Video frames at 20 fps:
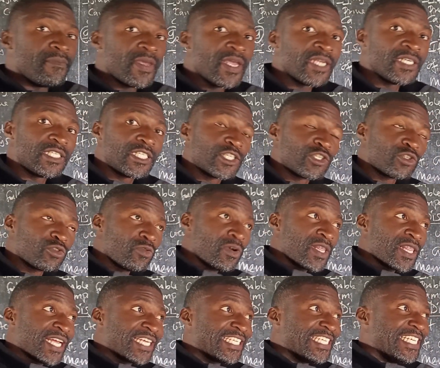made
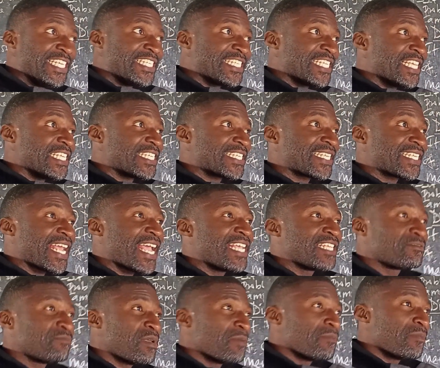sure that it
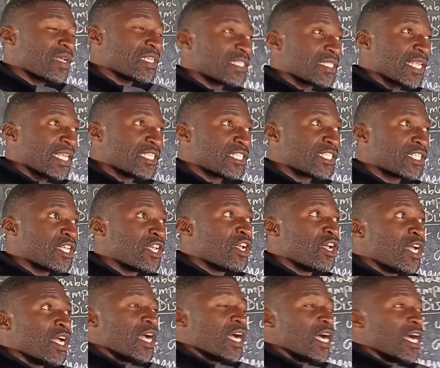sensitized member states
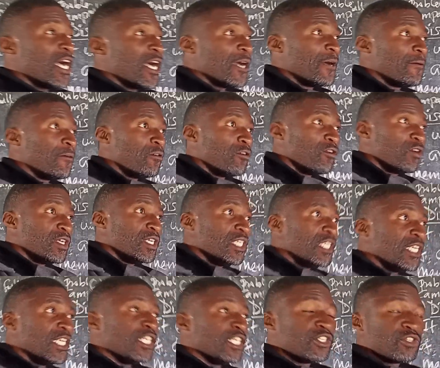on
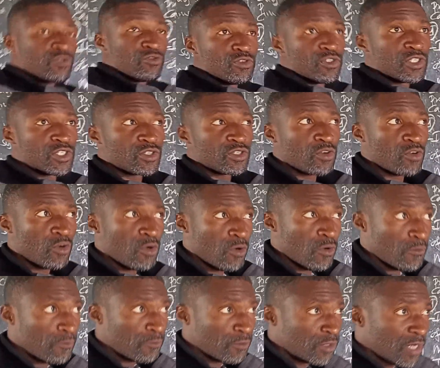the issues
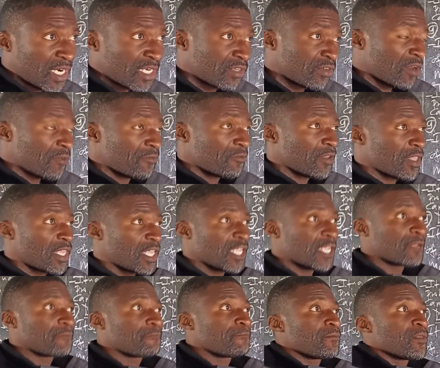of drug
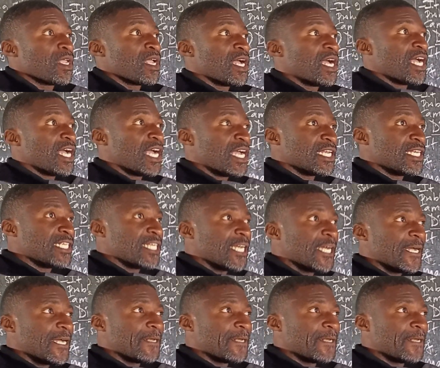trafficking, and